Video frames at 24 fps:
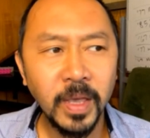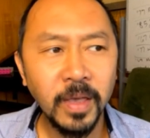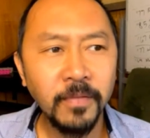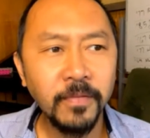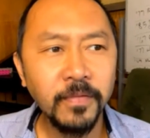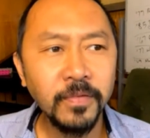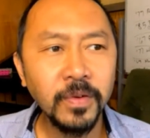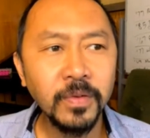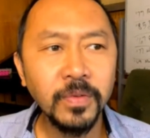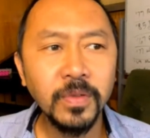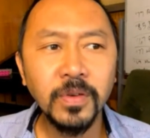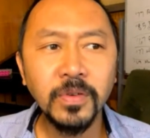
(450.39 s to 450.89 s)

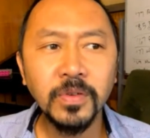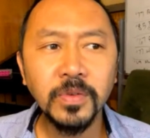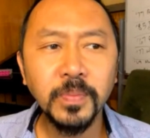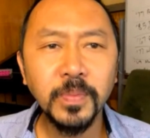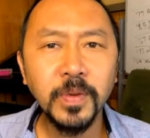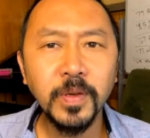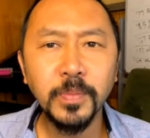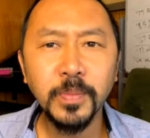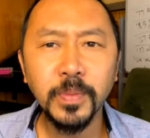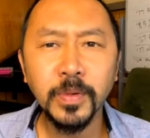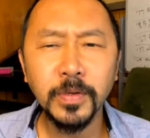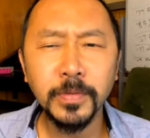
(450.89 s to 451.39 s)
And for those
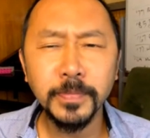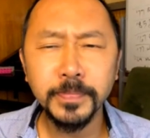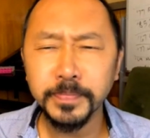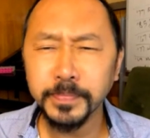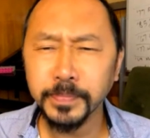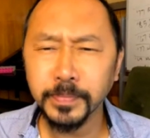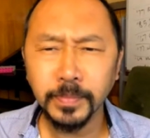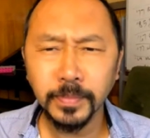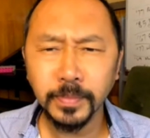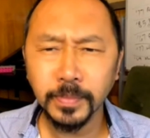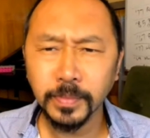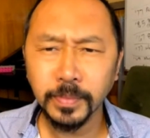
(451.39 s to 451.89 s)
people
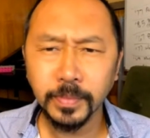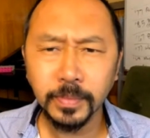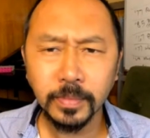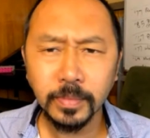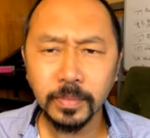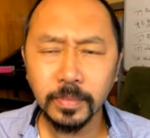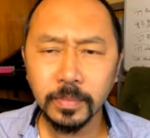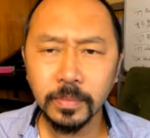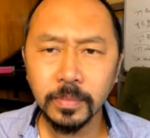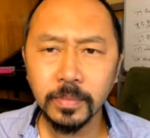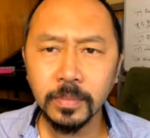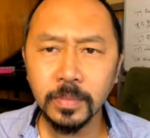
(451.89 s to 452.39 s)

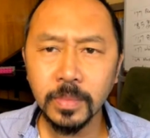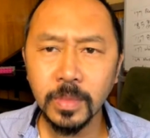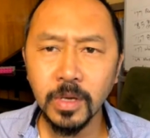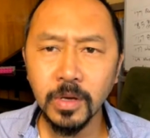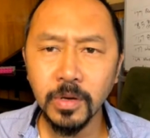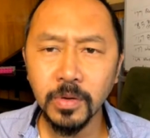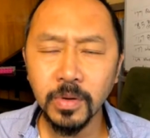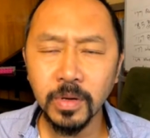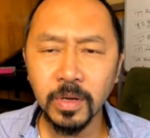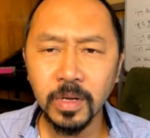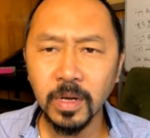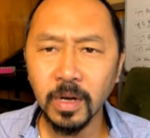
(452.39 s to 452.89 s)

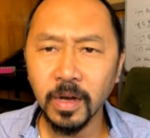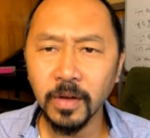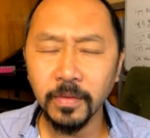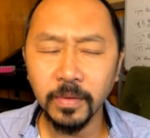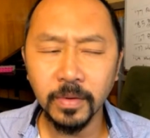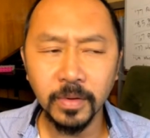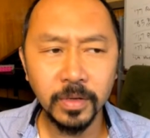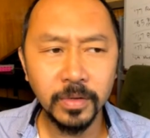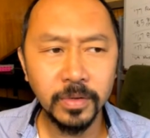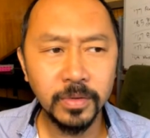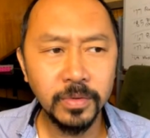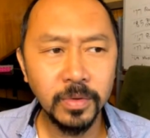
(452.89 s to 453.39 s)

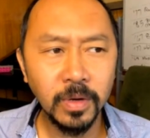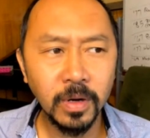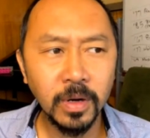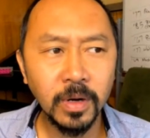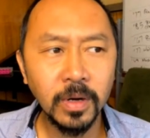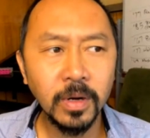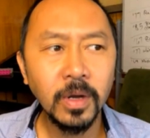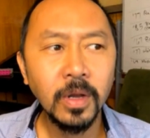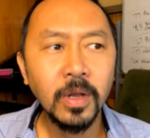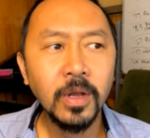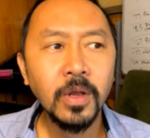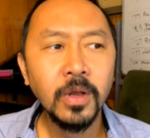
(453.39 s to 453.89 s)
who
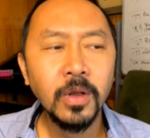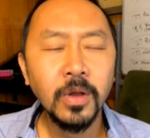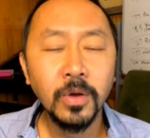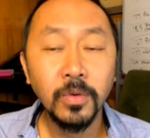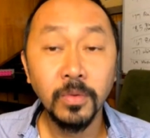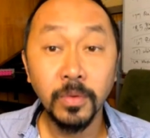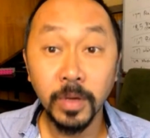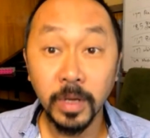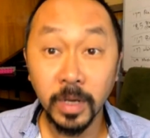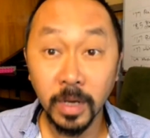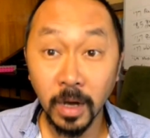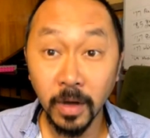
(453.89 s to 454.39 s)
are
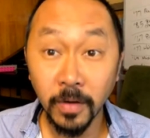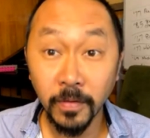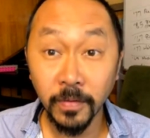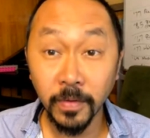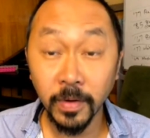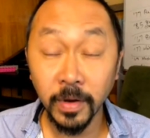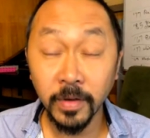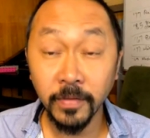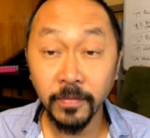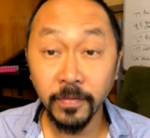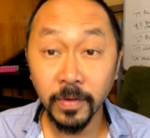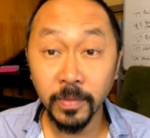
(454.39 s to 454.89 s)

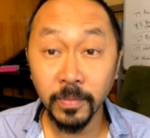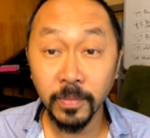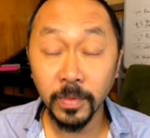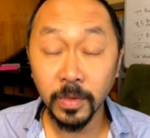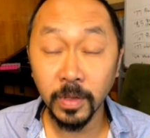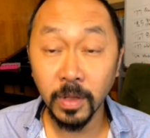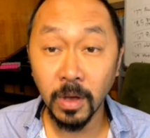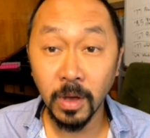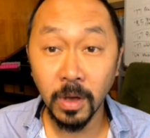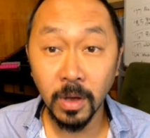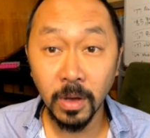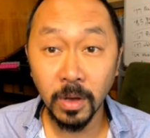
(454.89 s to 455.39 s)
recovering from
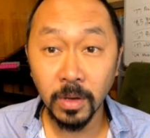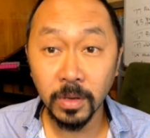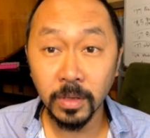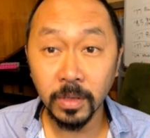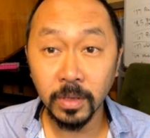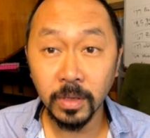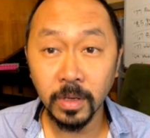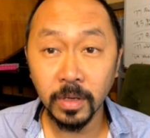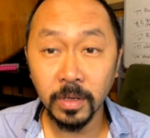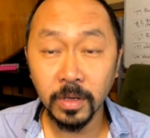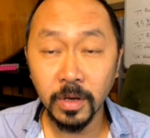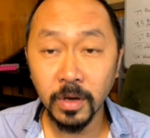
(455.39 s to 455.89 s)

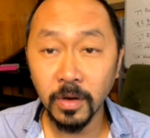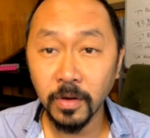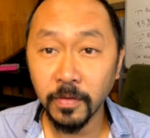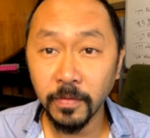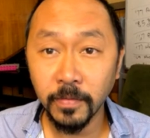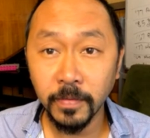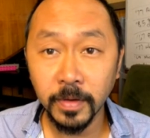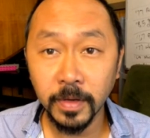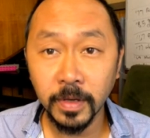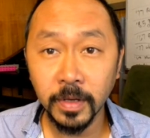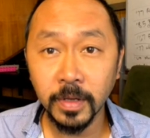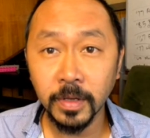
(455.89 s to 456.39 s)
long
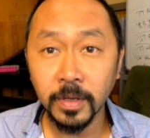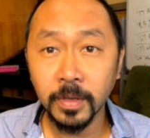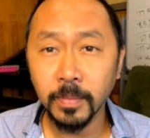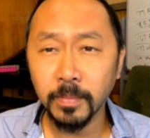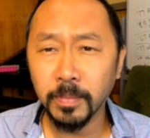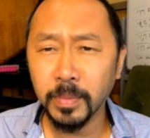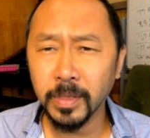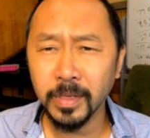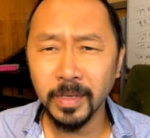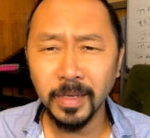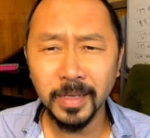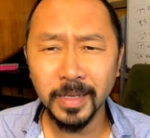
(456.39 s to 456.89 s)
COVID,
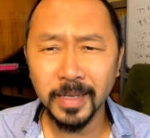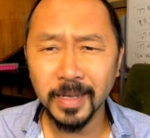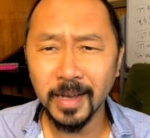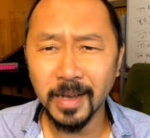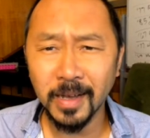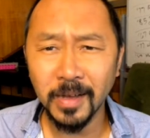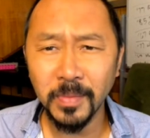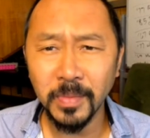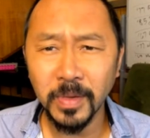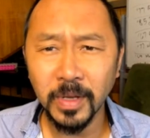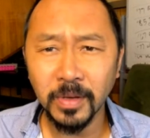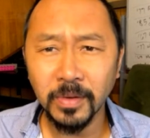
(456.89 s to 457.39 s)
please
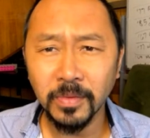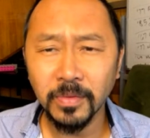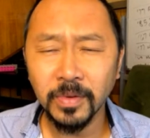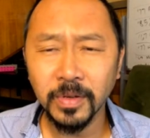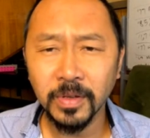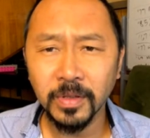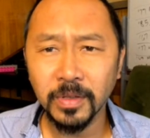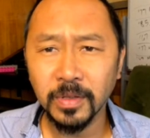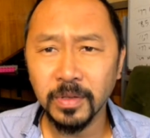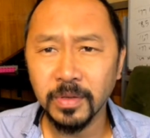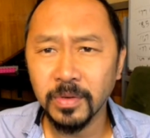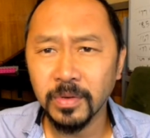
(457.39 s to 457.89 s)
comment
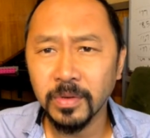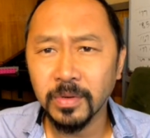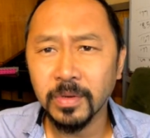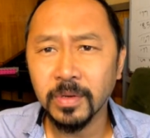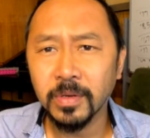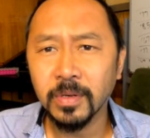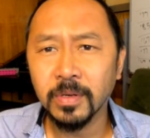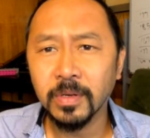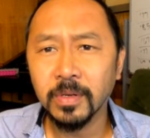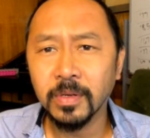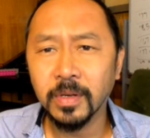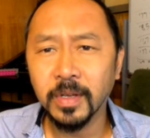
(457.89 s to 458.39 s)
with
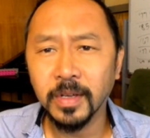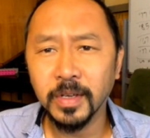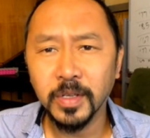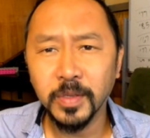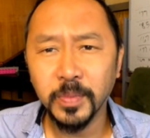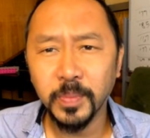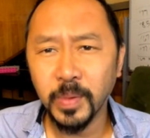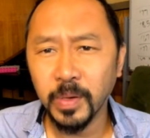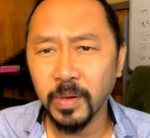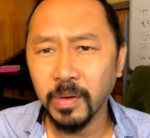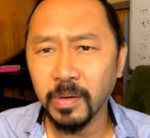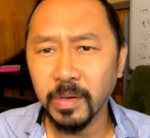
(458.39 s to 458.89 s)
your
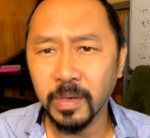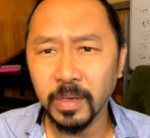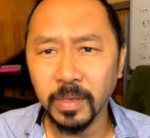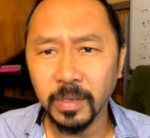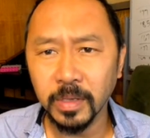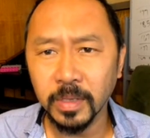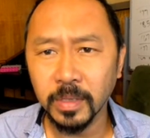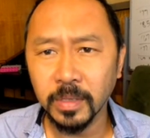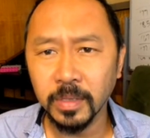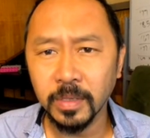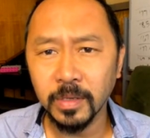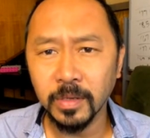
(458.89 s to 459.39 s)

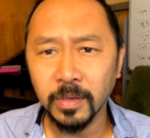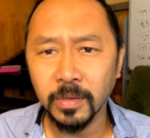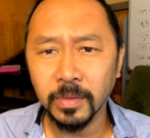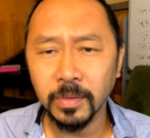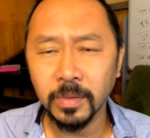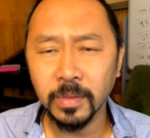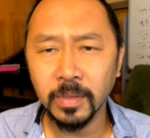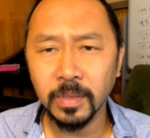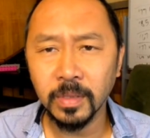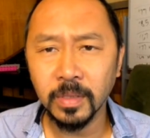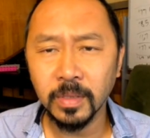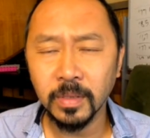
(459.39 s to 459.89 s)
experience, you
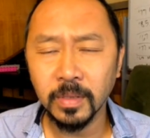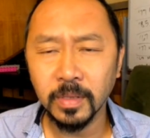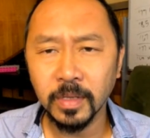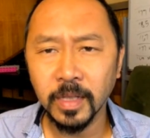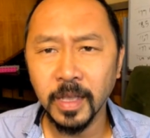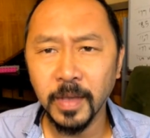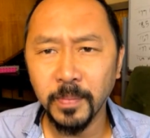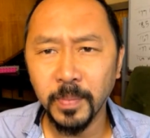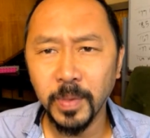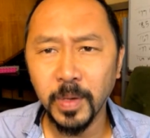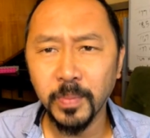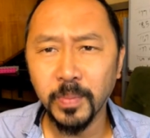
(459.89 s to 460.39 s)
know.
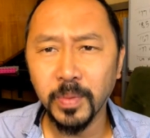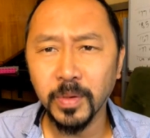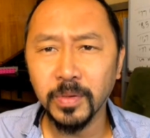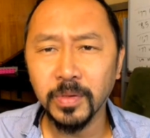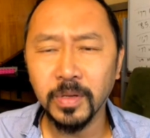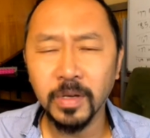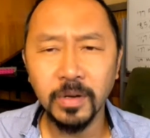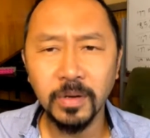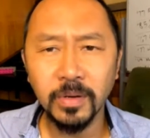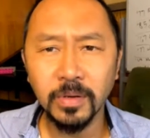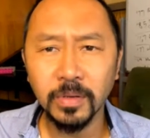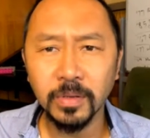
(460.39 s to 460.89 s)
Let people
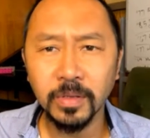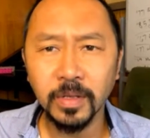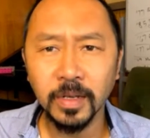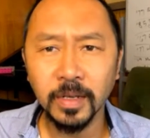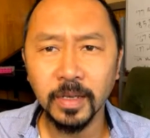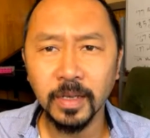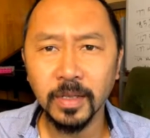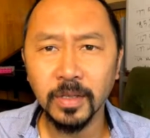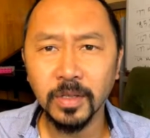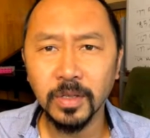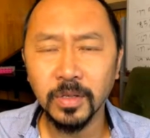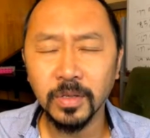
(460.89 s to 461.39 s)
know,
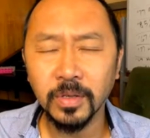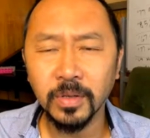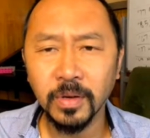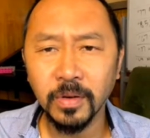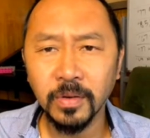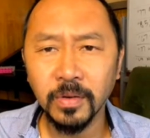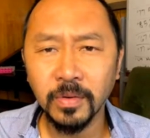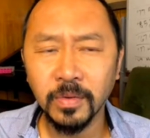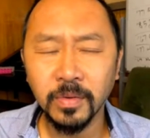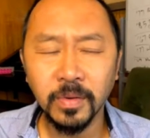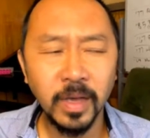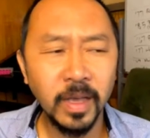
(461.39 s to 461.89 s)
like, it's
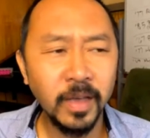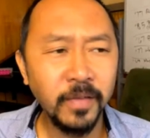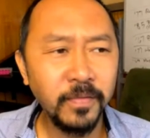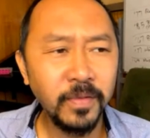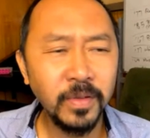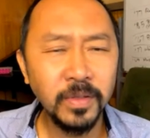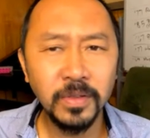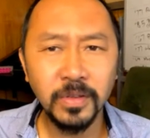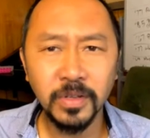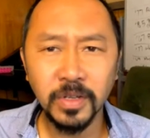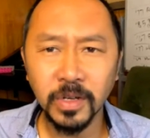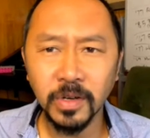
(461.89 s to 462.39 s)
no
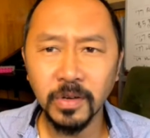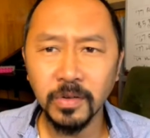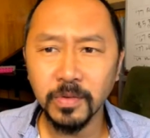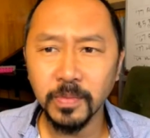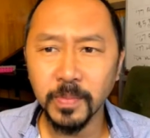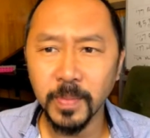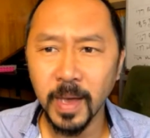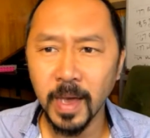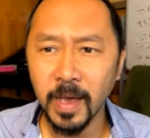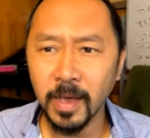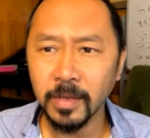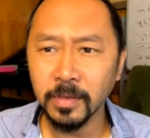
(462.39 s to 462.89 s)
effing
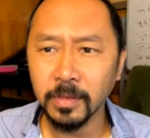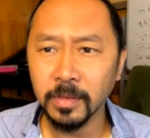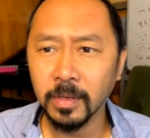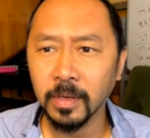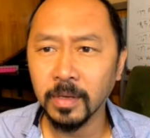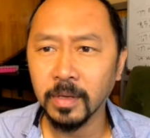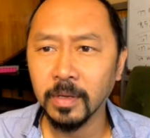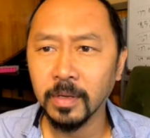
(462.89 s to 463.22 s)
joke, man.